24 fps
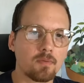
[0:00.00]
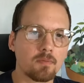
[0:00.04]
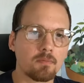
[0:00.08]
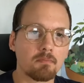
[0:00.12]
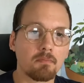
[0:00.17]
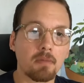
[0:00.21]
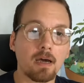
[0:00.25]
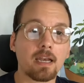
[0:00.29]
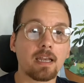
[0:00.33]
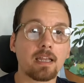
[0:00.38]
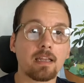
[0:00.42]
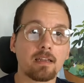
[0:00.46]

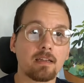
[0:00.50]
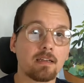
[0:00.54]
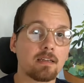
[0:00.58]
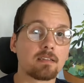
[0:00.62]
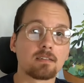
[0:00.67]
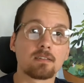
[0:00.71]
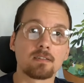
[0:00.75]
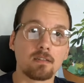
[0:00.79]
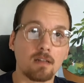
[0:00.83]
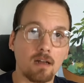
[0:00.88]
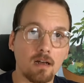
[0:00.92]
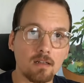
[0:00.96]
but
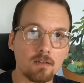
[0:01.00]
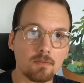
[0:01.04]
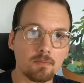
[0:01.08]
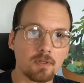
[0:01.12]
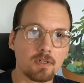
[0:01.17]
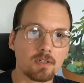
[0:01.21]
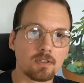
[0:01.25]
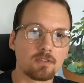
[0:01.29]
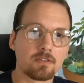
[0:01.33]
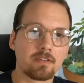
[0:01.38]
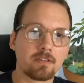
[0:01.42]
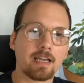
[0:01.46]
it's not,
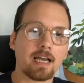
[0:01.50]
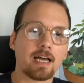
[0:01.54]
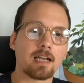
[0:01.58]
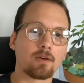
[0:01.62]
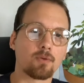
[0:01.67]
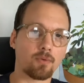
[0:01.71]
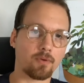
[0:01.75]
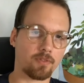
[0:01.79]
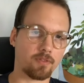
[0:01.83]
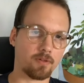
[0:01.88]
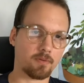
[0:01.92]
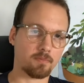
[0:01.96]
because the
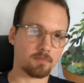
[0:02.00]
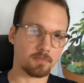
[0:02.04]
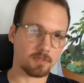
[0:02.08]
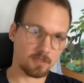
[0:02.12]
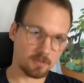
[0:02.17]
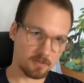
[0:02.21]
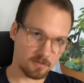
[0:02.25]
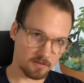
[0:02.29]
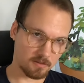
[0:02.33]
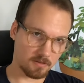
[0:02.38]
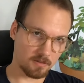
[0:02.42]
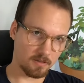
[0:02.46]

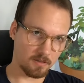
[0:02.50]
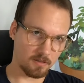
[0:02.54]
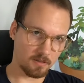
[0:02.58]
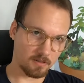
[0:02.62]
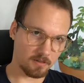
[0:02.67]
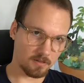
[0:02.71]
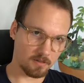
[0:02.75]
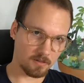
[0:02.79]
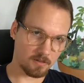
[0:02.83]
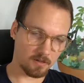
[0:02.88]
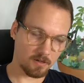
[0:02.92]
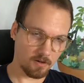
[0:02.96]
algorithms
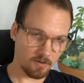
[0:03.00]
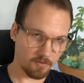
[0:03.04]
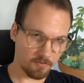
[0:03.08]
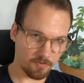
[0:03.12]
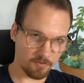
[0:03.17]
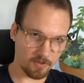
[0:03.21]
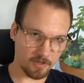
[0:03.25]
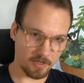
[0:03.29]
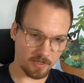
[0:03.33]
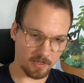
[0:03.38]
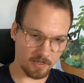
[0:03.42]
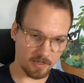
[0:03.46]
of
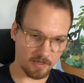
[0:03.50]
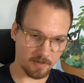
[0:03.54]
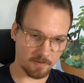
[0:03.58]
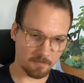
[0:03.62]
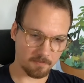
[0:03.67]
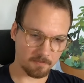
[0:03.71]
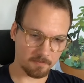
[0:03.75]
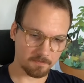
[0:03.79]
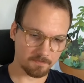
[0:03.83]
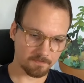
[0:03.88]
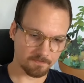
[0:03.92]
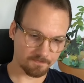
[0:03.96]

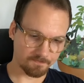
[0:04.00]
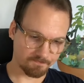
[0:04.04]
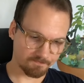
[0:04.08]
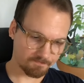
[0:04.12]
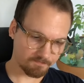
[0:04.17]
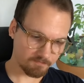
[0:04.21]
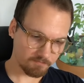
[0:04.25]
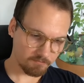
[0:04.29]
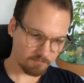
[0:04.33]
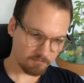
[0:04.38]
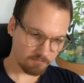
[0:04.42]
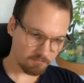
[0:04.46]
the
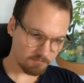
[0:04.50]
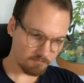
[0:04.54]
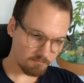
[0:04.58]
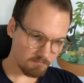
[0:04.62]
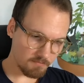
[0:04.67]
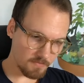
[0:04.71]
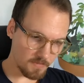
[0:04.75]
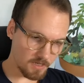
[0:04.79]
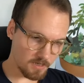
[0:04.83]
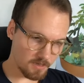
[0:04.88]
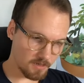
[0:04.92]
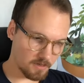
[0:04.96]

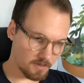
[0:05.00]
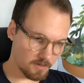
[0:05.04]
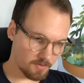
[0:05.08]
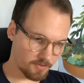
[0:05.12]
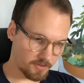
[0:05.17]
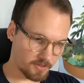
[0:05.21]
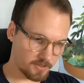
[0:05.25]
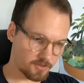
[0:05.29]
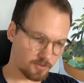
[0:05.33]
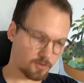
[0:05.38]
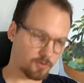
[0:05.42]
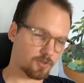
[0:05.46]

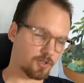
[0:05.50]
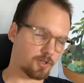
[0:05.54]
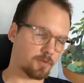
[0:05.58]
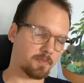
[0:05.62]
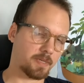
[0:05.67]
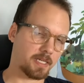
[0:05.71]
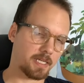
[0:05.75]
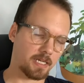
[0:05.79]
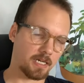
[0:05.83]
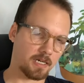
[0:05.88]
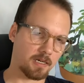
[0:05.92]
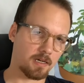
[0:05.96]
social
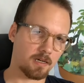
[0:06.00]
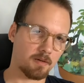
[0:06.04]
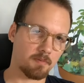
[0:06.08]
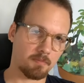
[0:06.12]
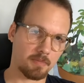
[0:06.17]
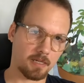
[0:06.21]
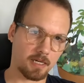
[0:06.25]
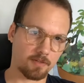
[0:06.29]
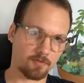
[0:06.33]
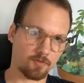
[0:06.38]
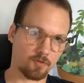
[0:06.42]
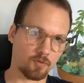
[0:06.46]
media
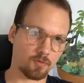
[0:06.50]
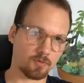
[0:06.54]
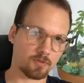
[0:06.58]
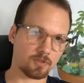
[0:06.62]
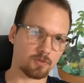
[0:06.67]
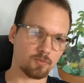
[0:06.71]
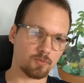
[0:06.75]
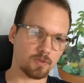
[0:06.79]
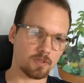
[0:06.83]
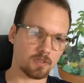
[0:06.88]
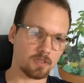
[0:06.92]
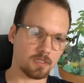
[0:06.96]

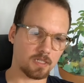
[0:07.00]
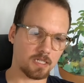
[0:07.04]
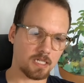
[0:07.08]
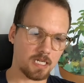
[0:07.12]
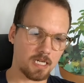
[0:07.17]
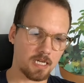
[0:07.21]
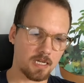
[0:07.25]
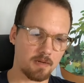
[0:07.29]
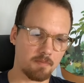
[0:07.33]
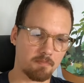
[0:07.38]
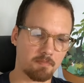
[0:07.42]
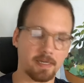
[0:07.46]
platforms will
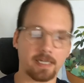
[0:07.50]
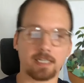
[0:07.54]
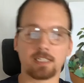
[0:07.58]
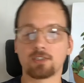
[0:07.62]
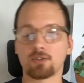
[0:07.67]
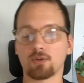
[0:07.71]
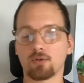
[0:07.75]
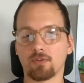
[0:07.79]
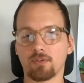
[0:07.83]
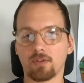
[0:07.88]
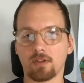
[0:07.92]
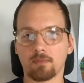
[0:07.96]
make
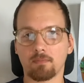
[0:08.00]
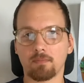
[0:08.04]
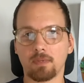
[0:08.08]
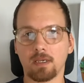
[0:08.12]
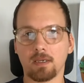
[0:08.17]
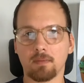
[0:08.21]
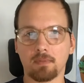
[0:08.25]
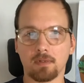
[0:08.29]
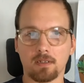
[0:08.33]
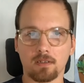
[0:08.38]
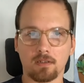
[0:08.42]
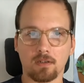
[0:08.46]
sure that
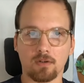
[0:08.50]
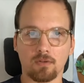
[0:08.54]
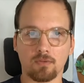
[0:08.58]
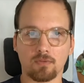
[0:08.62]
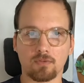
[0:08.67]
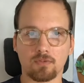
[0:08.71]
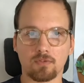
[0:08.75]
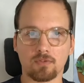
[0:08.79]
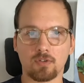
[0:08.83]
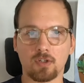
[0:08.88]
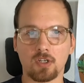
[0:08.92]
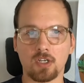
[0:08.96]
people
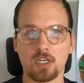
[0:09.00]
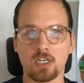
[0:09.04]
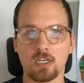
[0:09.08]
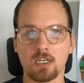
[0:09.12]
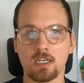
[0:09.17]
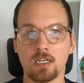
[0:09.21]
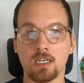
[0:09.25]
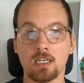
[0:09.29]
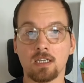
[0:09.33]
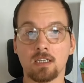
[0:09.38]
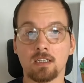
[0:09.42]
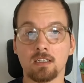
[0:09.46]
don't
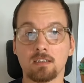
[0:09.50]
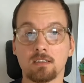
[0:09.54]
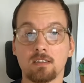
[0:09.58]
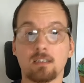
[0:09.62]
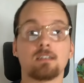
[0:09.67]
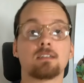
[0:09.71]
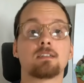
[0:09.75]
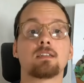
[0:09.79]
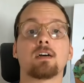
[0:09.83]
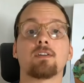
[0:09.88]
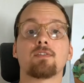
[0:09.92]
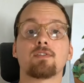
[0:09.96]
see
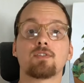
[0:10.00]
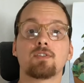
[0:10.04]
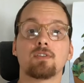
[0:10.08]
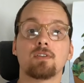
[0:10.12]
stuff